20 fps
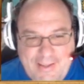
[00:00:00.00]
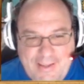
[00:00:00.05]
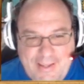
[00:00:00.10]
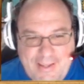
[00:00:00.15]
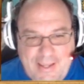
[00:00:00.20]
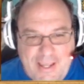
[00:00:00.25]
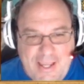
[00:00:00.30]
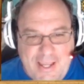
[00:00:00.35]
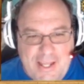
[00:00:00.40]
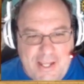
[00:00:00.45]

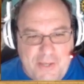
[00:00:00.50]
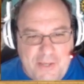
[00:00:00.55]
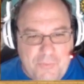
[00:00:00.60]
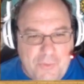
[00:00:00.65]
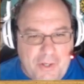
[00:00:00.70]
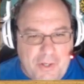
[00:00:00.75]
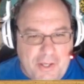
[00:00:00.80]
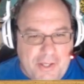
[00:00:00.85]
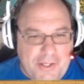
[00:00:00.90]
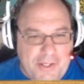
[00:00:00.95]

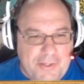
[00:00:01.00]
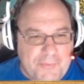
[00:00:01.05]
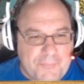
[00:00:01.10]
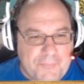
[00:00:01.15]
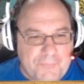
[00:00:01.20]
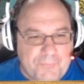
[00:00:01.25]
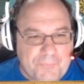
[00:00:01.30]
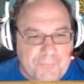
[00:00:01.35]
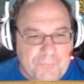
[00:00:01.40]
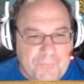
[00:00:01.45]
Anyway,
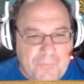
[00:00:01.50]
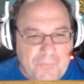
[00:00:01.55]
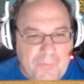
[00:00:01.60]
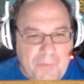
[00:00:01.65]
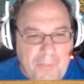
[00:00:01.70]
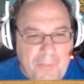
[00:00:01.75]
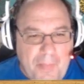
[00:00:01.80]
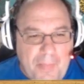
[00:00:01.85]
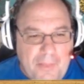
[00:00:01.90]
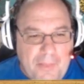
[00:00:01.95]

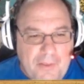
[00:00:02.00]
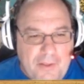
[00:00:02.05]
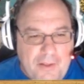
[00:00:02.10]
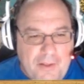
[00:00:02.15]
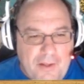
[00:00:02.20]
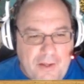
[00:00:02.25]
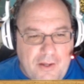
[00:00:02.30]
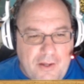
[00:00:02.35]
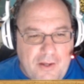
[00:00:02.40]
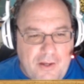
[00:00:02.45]

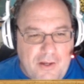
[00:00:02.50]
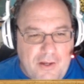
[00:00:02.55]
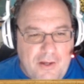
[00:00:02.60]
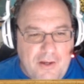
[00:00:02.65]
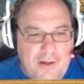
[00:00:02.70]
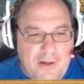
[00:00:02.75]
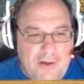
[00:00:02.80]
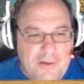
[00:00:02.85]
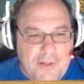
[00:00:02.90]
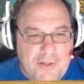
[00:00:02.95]

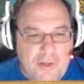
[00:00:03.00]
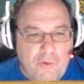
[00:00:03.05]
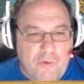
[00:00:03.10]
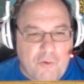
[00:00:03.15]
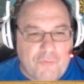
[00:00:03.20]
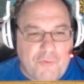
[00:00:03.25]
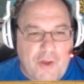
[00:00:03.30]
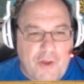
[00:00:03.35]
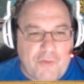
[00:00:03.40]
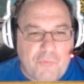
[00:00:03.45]
here are
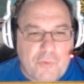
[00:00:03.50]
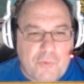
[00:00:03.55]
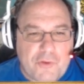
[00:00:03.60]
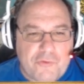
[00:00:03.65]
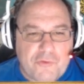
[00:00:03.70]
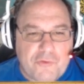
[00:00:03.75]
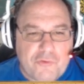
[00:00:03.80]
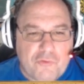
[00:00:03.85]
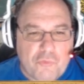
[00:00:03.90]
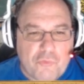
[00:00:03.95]
five
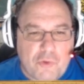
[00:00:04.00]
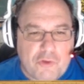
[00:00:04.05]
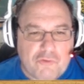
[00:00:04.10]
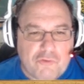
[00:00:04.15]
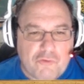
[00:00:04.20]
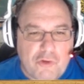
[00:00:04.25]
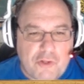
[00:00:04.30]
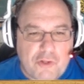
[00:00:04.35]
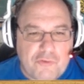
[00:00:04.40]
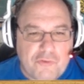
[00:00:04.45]
reasons
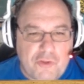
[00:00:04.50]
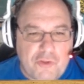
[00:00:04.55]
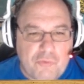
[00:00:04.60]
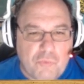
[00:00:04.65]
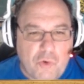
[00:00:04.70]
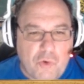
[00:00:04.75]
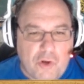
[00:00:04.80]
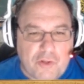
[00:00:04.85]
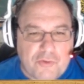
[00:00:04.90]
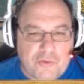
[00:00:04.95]
restaurants didn't
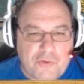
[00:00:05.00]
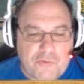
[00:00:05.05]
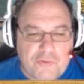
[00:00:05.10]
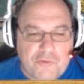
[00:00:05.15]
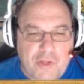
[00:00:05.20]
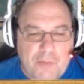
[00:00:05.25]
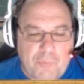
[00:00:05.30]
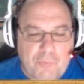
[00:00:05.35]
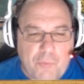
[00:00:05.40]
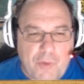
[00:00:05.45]
work this
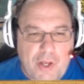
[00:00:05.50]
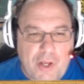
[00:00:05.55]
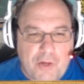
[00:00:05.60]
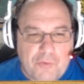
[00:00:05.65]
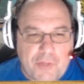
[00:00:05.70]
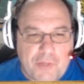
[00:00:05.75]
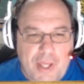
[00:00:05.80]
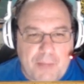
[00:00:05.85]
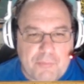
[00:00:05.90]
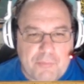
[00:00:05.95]
time
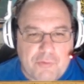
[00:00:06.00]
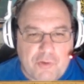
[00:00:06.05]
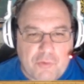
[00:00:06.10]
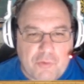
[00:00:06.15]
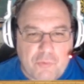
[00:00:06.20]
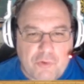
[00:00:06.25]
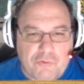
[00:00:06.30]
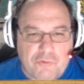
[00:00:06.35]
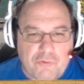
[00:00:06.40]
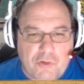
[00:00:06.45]
around, Amazon
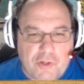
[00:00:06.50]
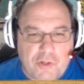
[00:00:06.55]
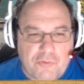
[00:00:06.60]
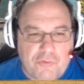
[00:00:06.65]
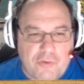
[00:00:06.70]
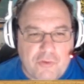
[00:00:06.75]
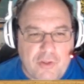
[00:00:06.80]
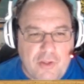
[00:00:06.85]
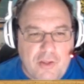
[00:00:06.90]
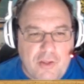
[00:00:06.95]

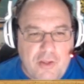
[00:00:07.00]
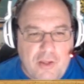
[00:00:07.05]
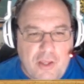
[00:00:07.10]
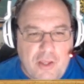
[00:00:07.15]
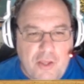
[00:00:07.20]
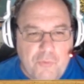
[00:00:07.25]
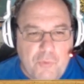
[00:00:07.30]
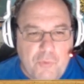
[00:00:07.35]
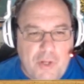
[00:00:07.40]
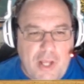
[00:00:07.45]
restaurants.
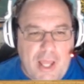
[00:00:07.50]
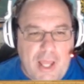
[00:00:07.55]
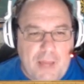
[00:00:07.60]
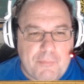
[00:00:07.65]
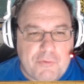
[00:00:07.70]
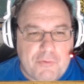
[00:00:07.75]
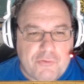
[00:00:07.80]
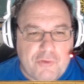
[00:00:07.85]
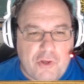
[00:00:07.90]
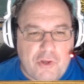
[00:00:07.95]
And what
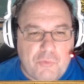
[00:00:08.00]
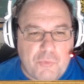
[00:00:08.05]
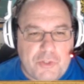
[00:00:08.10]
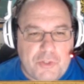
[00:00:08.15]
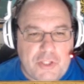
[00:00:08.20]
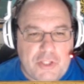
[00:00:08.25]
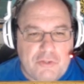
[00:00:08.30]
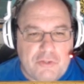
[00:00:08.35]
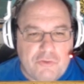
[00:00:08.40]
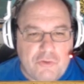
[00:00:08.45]
Amazon would
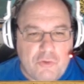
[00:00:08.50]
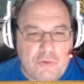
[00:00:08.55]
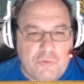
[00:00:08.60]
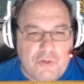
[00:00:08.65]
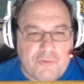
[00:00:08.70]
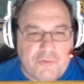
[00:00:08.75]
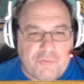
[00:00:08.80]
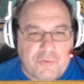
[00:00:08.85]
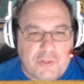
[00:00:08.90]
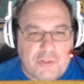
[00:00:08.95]
need to do
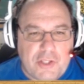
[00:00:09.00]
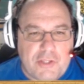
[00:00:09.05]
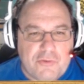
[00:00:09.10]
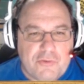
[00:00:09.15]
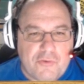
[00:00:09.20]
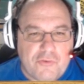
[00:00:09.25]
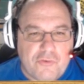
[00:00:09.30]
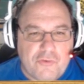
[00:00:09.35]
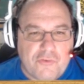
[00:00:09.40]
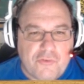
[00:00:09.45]
differently
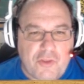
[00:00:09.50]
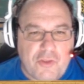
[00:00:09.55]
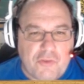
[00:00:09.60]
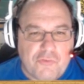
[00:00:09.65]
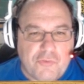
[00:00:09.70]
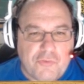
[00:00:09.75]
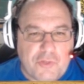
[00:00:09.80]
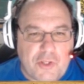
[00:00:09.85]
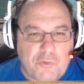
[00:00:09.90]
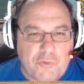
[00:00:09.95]
to
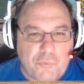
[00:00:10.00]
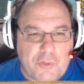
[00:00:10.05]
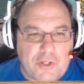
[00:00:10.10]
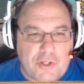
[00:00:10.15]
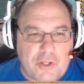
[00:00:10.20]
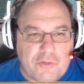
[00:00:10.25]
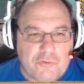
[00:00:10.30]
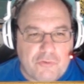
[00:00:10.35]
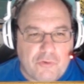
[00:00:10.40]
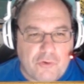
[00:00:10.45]
successfully
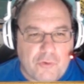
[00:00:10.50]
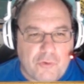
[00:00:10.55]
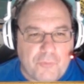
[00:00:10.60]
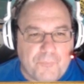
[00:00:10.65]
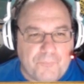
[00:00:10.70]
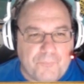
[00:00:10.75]
re-enter.